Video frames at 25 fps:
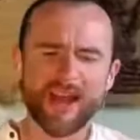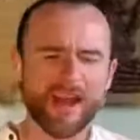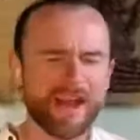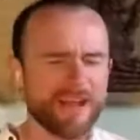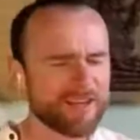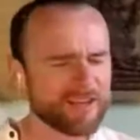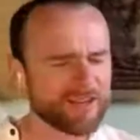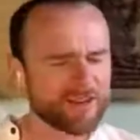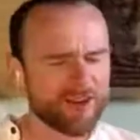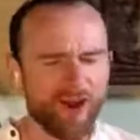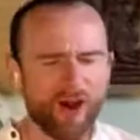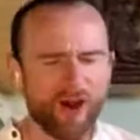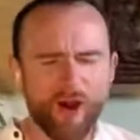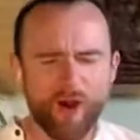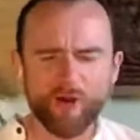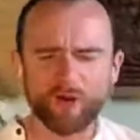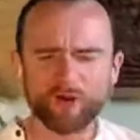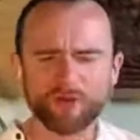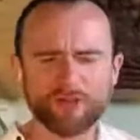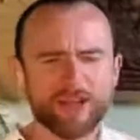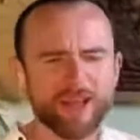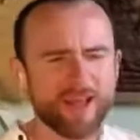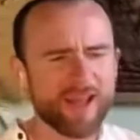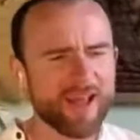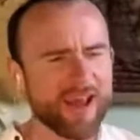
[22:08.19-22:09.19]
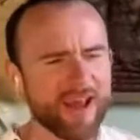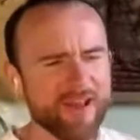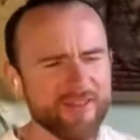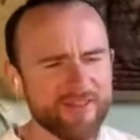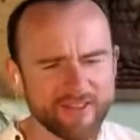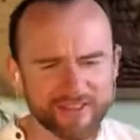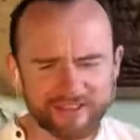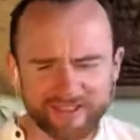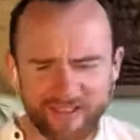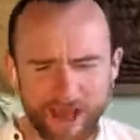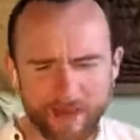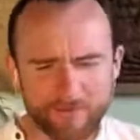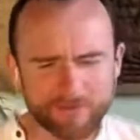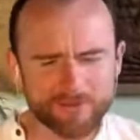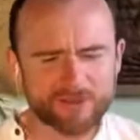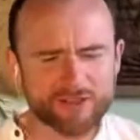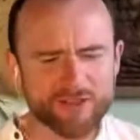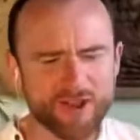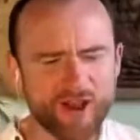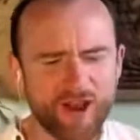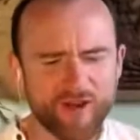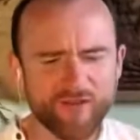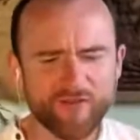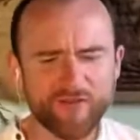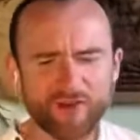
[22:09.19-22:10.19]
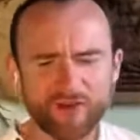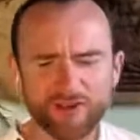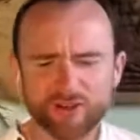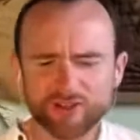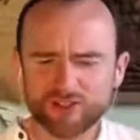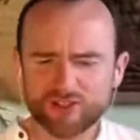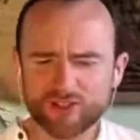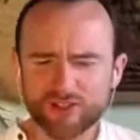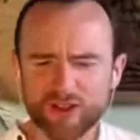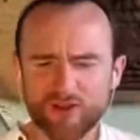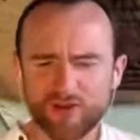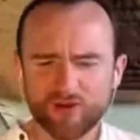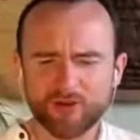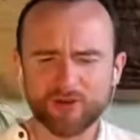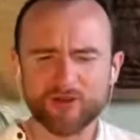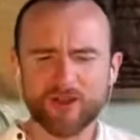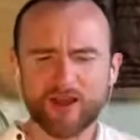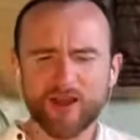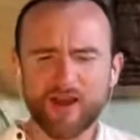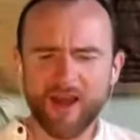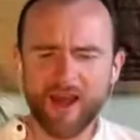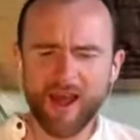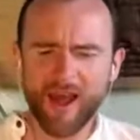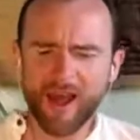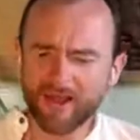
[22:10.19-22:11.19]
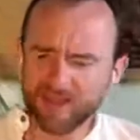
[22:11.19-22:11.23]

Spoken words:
in gold, in the depths of your soul,